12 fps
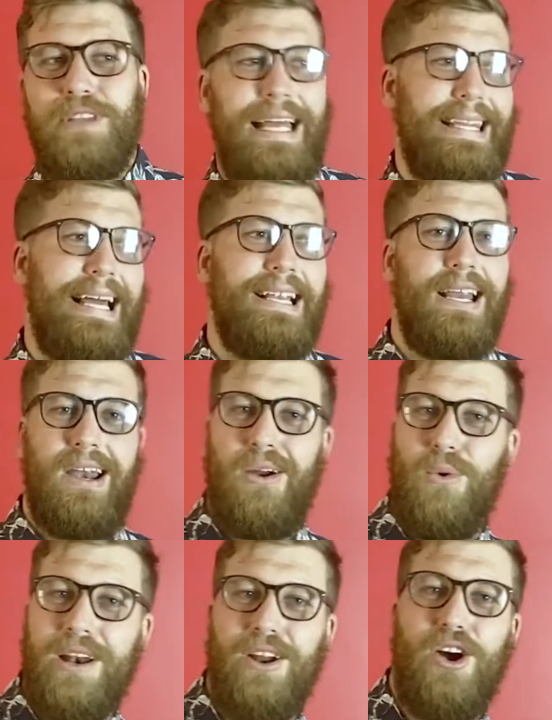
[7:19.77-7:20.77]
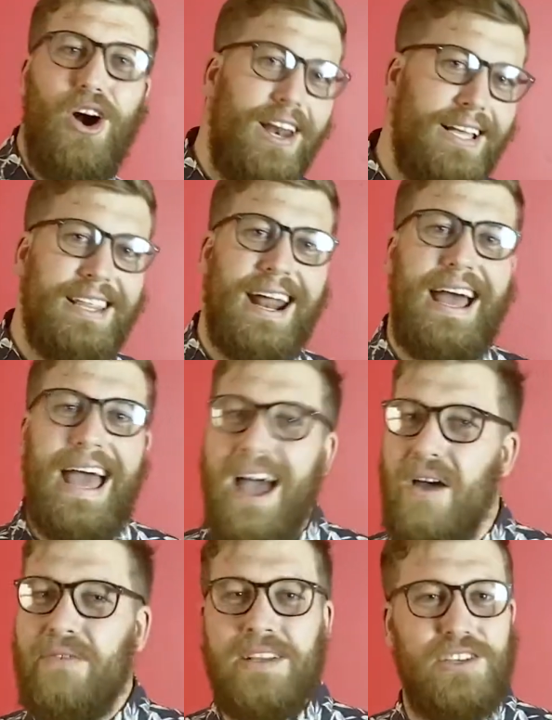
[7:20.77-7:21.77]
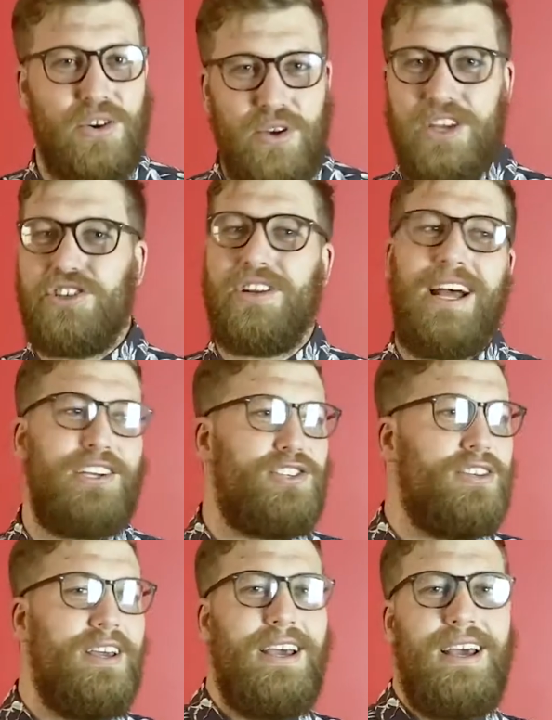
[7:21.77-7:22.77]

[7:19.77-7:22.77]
that one colleague that I have that's a Christian. I should